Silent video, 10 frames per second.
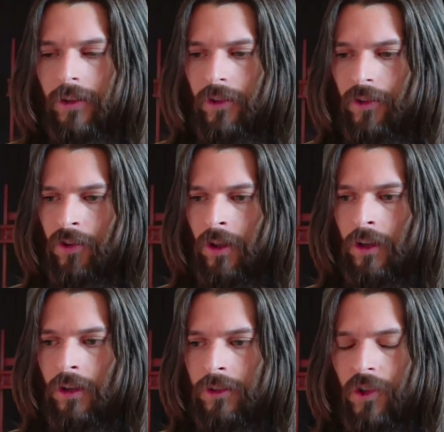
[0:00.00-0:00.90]
is
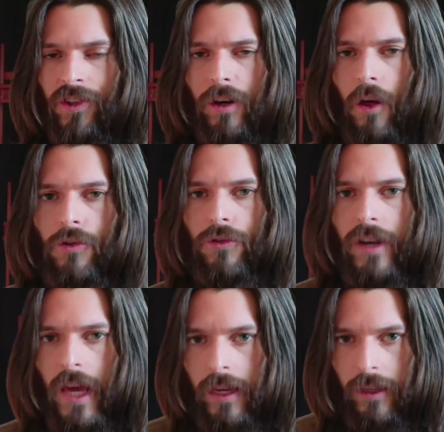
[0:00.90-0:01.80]
just another
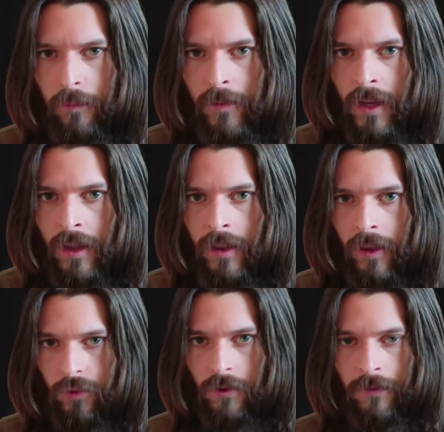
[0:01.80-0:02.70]
name
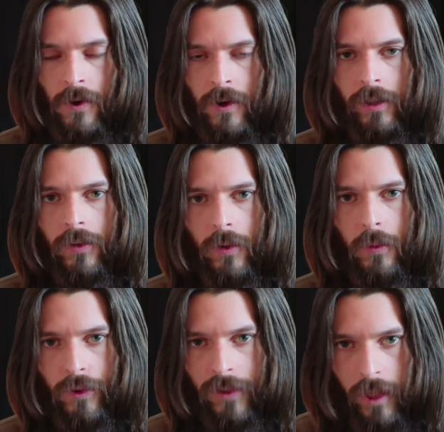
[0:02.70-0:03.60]
that's referring to a
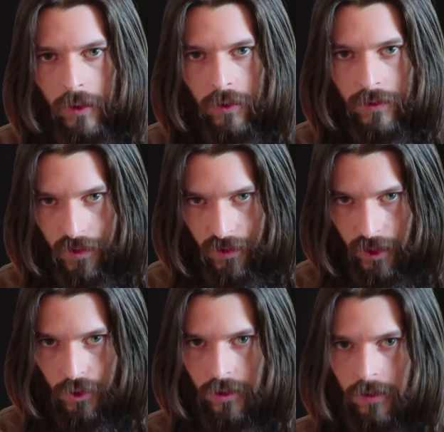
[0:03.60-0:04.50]
particular
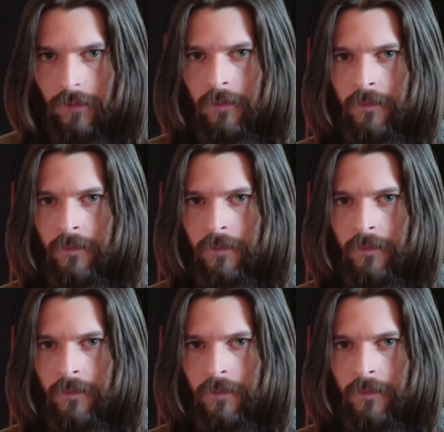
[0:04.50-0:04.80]
distinction.